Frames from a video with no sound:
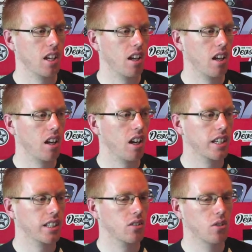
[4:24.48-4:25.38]
I
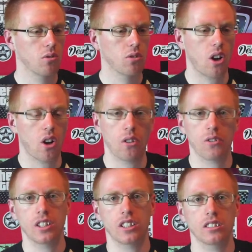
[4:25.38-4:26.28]
like all the
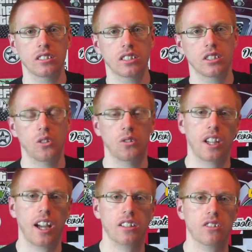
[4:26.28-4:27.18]
horror, all the
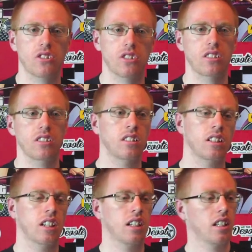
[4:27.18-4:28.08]
action,
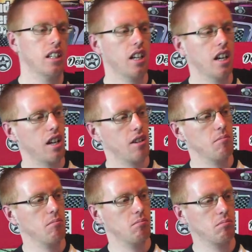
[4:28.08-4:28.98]
um,
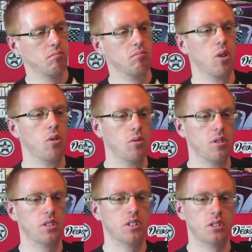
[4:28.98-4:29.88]
all the
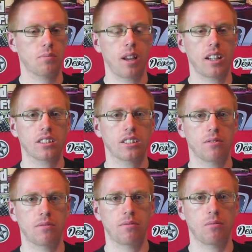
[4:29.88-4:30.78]
suspense
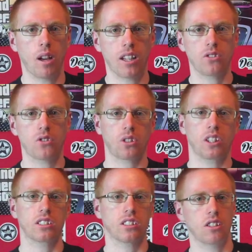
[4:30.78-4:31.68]
of when
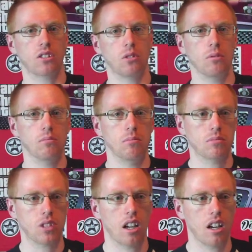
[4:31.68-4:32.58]
Chucky's going to come
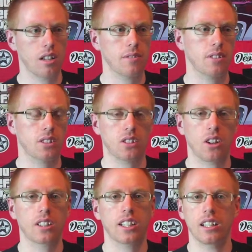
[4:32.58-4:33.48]
to life and
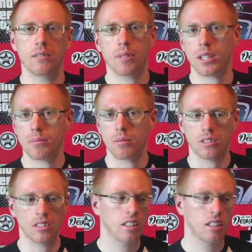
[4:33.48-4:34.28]
start killing people.